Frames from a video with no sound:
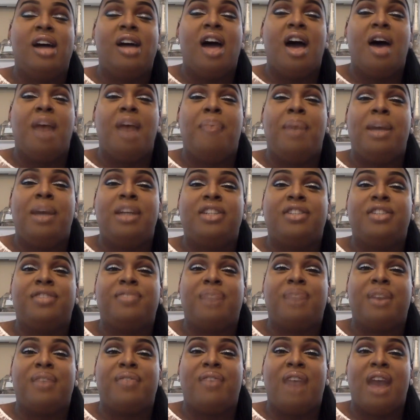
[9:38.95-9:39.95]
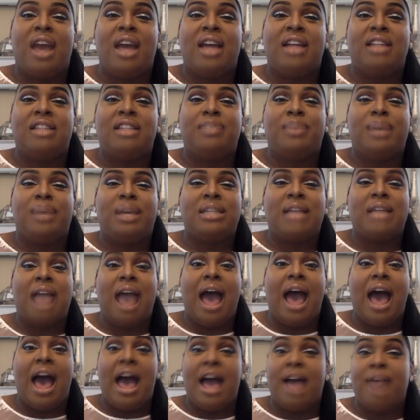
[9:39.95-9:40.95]
a bunch of my friends, because
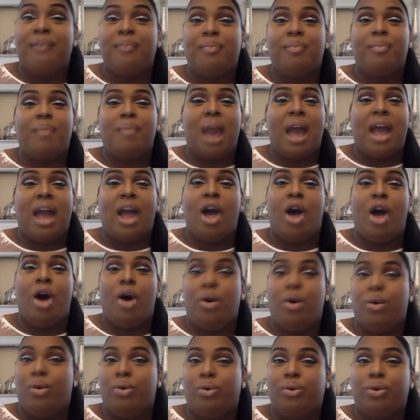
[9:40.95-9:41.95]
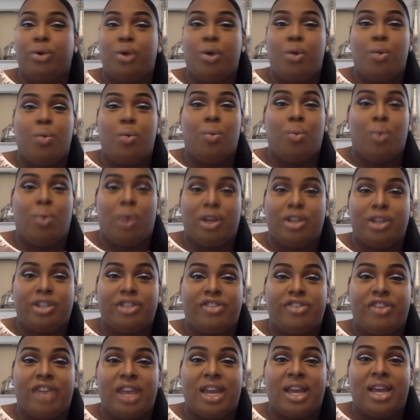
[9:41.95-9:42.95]
I'm my own
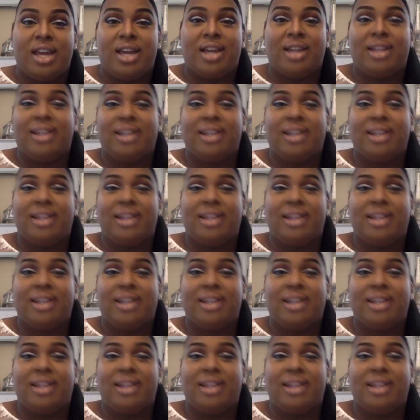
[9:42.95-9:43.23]
worst critic.